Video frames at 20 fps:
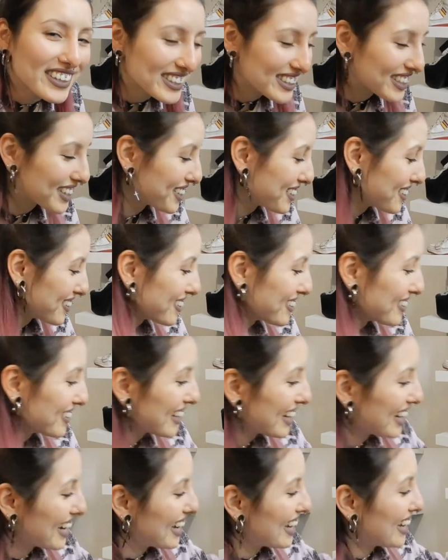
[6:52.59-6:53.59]
so
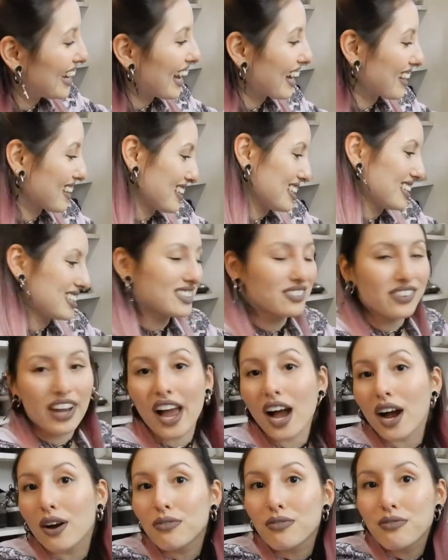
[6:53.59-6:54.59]
at least we
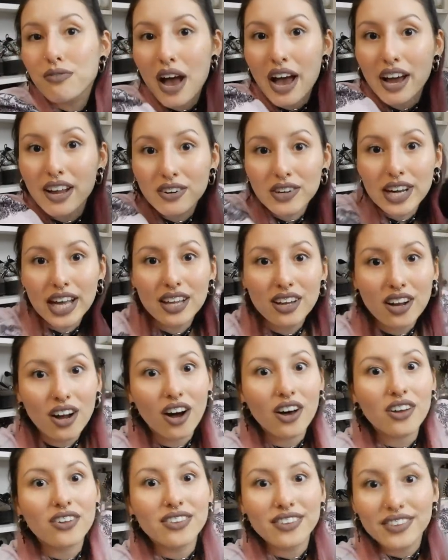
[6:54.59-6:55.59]
have a real
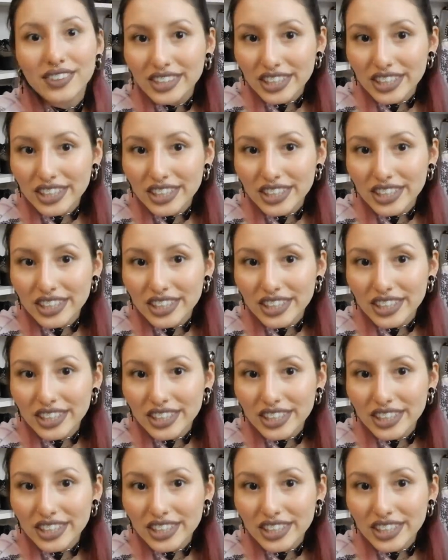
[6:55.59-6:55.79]
cotton